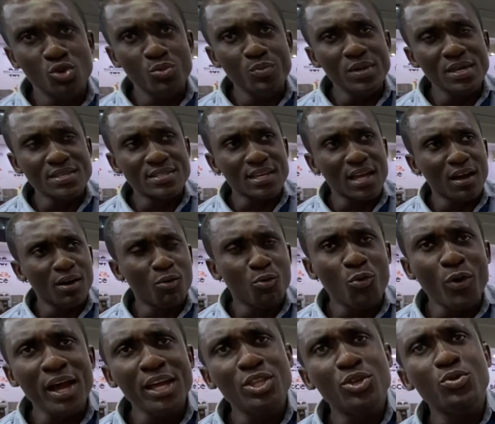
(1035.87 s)
mixer.
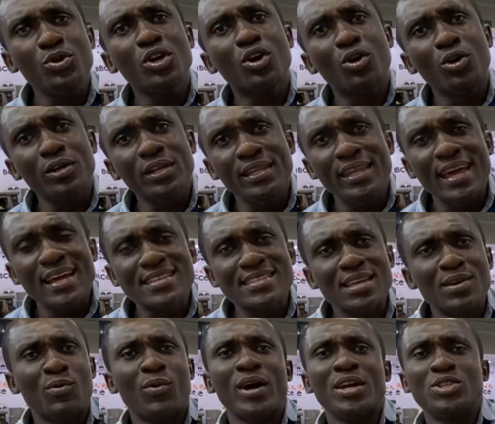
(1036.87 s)
Why do we call it
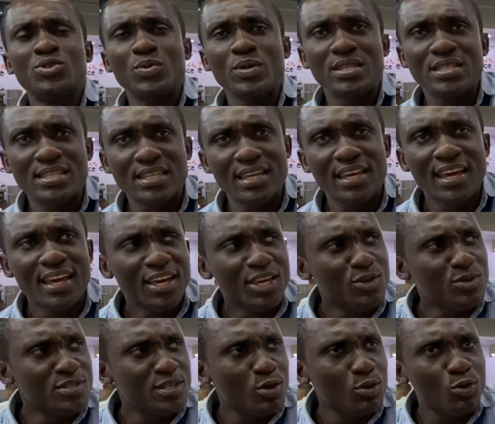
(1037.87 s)
XM120? You
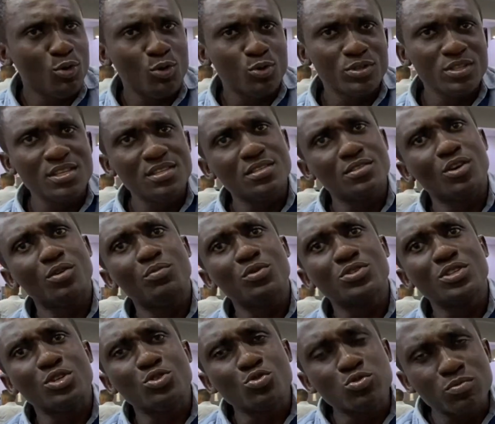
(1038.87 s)
say, oh, this is almost
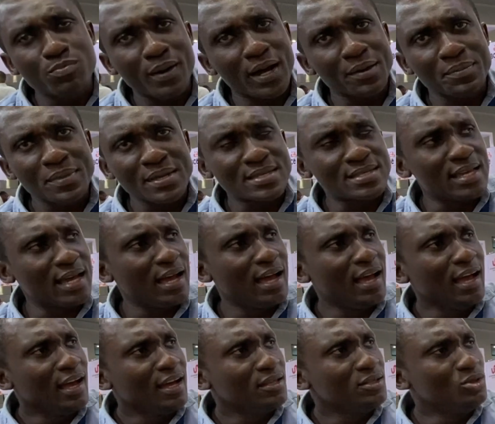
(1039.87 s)
a 2-bag mixer.
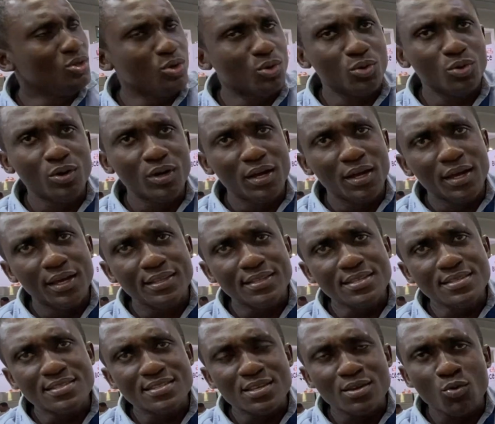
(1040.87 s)
No,
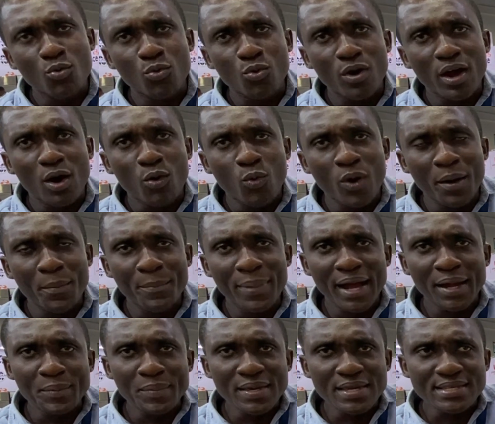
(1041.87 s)
this is a
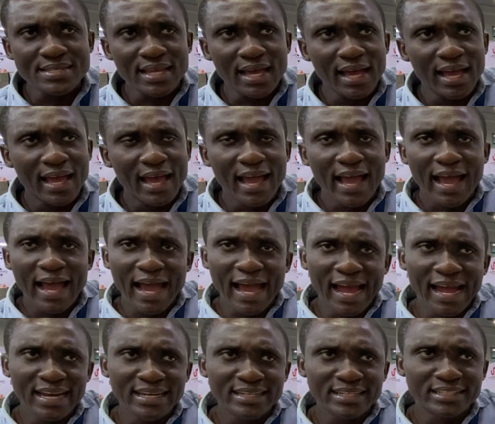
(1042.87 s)
1-bag mixer.
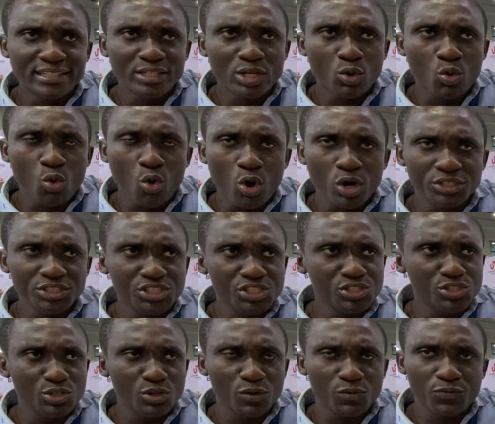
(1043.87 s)
And the
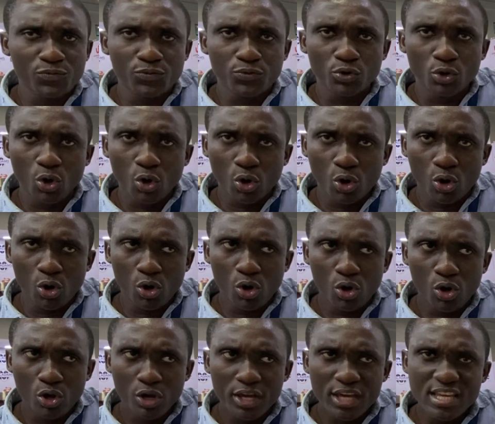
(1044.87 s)
quantity of flour
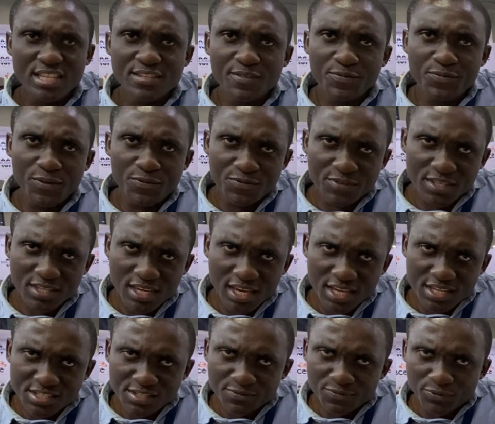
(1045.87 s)
is a 50
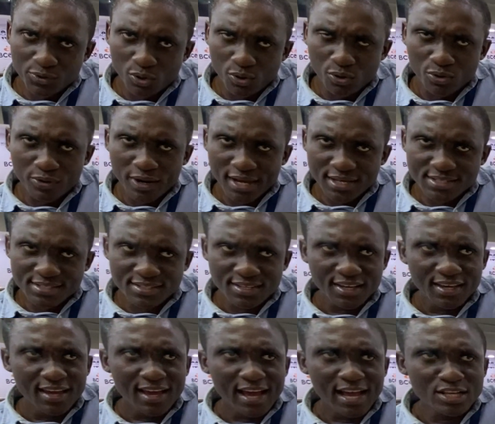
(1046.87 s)
kg flour, right?
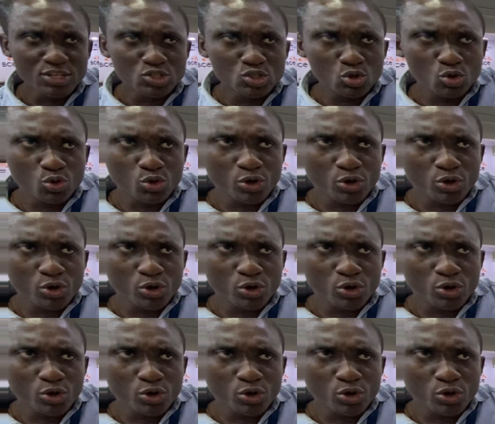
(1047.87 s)
So